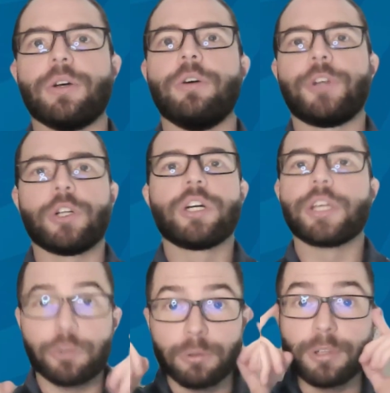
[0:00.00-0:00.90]
So if you're
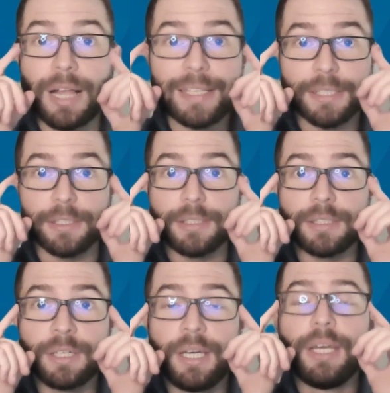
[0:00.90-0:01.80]
looking through
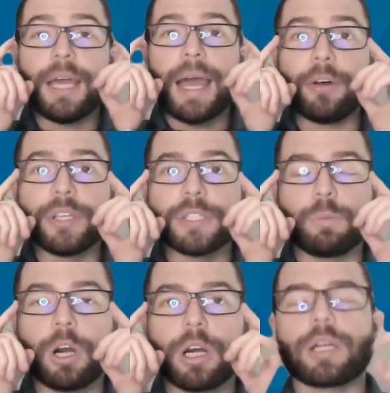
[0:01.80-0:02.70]
glasses, how these
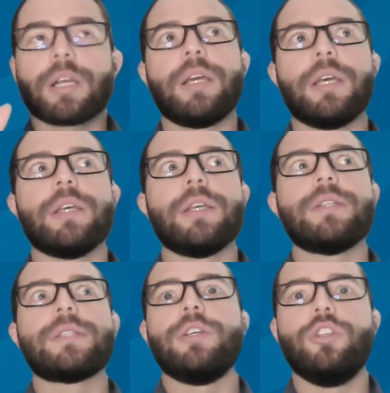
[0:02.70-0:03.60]
work
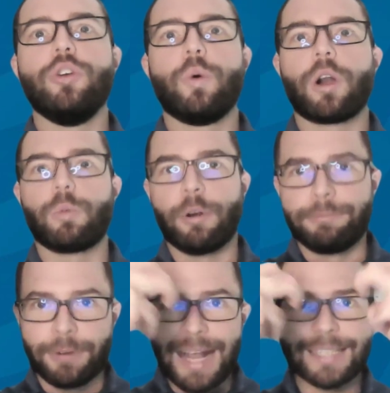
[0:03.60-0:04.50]
is you're
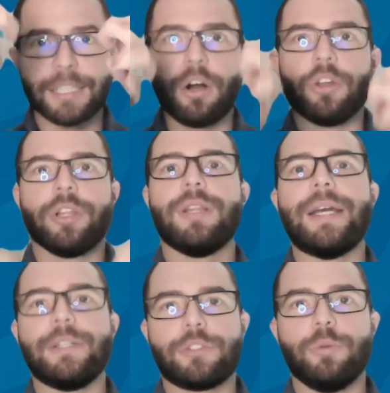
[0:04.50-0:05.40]
refracting all the
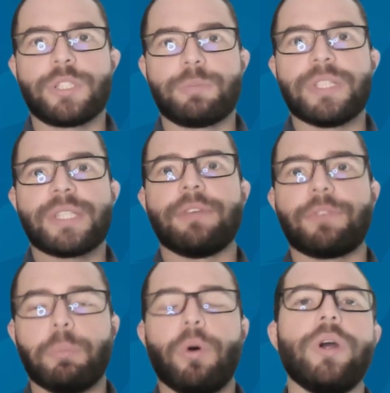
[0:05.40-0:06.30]
light to
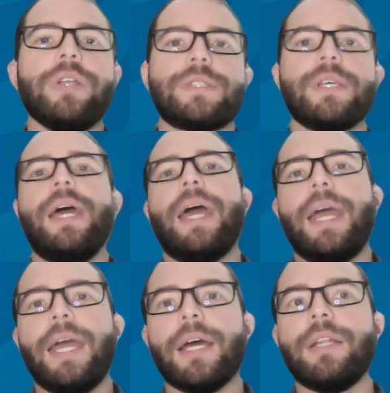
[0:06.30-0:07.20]
specific points,
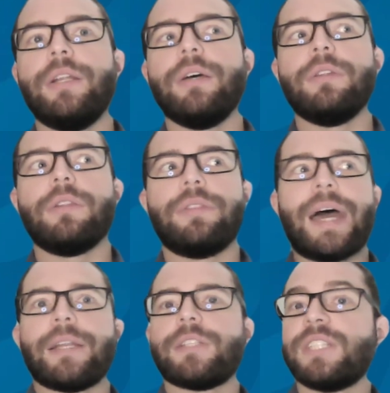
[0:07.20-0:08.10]
and
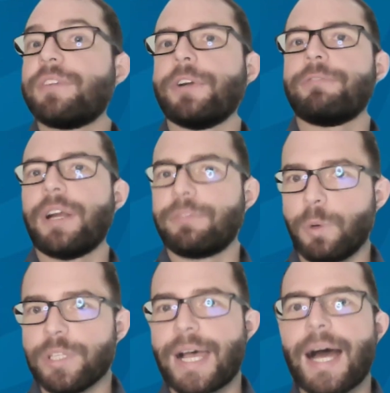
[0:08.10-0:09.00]
that is different for
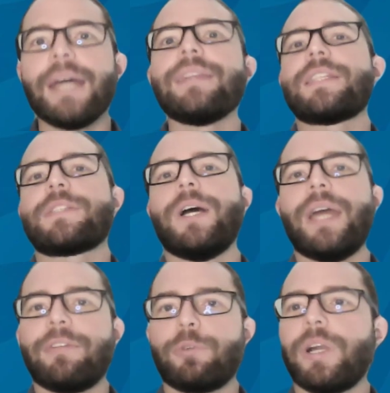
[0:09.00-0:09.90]
everyone's eye. That's why
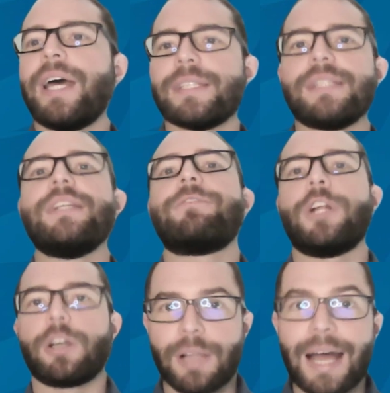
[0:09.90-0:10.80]
everyone has a
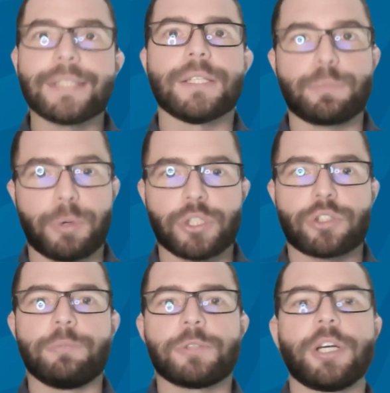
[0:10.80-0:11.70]
different glasses
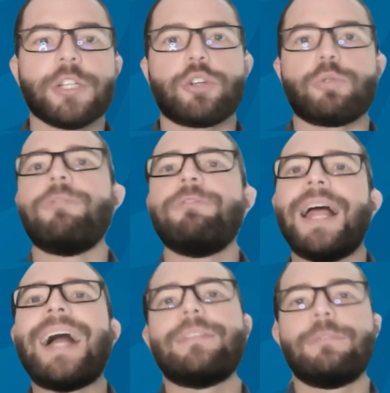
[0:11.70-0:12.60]
prescription because you're
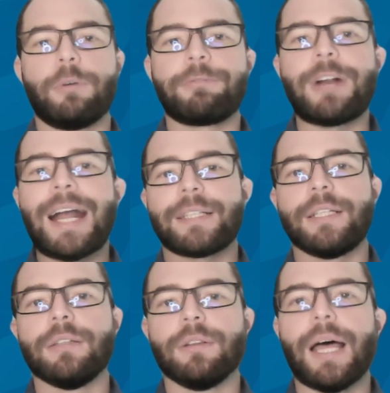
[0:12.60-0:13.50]

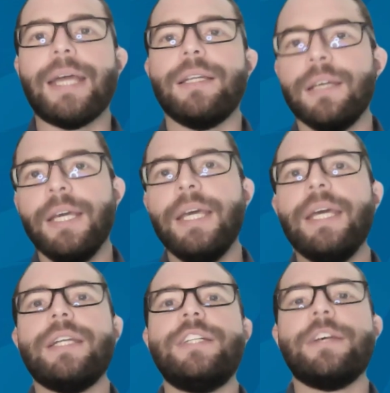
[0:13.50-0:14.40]
refracting light
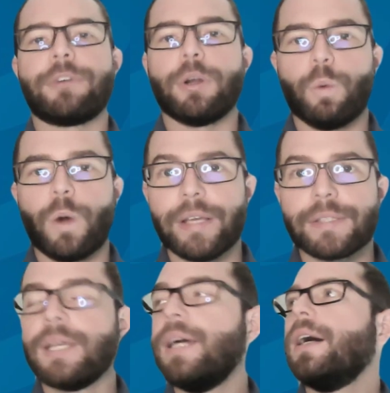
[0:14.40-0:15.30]
in different
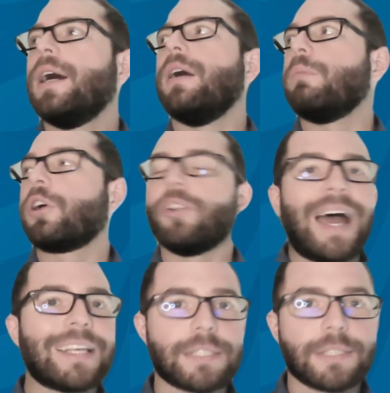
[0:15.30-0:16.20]
ways.
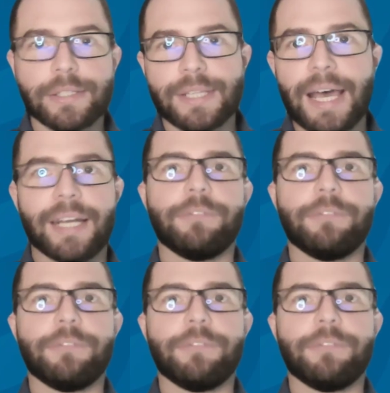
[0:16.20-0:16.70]
Glass does that.